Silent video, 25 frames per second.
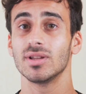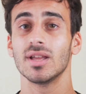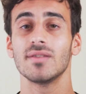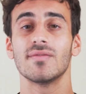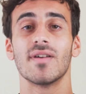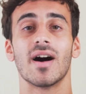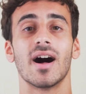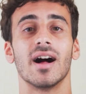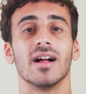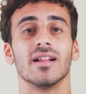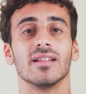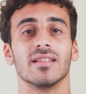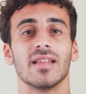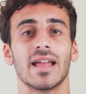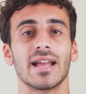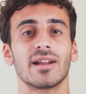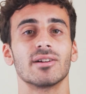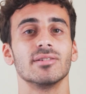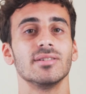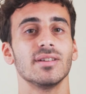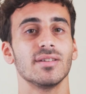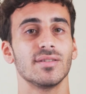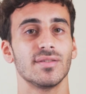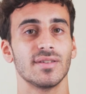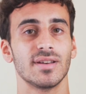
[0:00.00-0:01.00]
leave a like
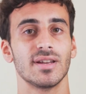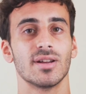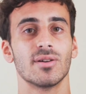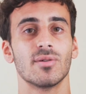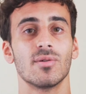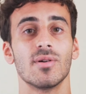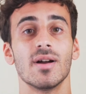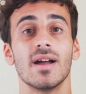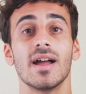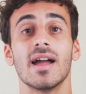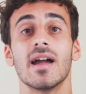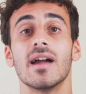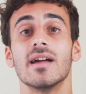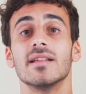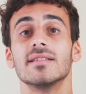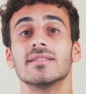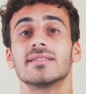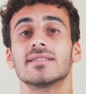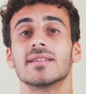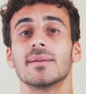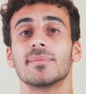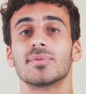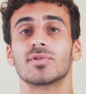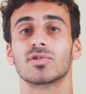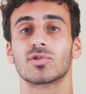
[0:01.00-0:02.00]
on this video and
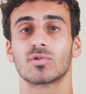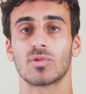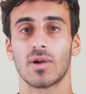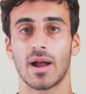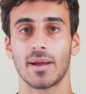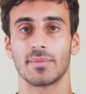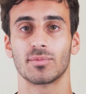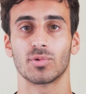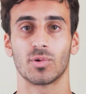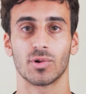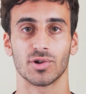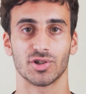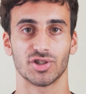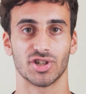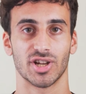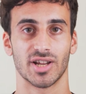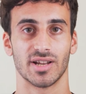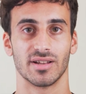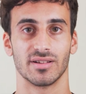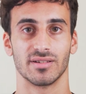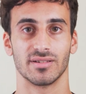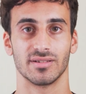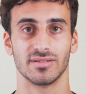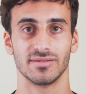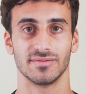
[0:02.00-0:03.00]
subscribe to our
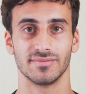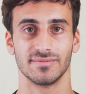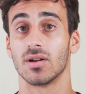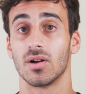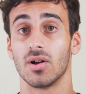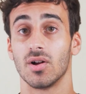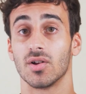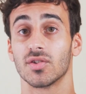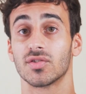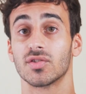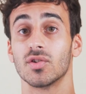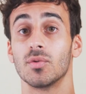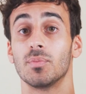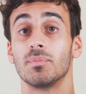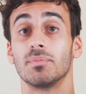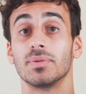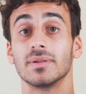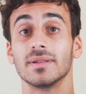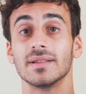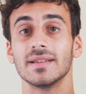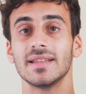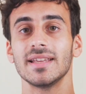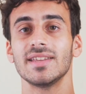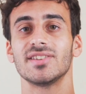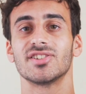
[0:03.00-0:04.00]
channel. Also,
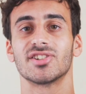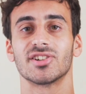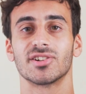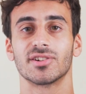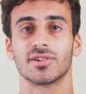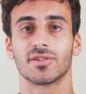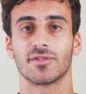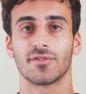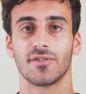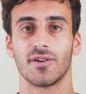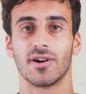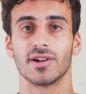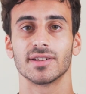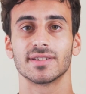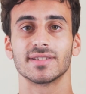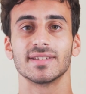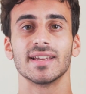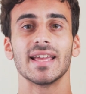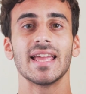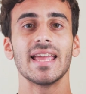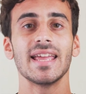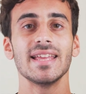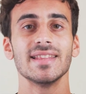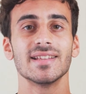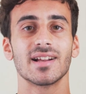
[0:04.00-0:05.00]
please share your thoughts
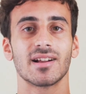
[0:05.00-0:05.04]
in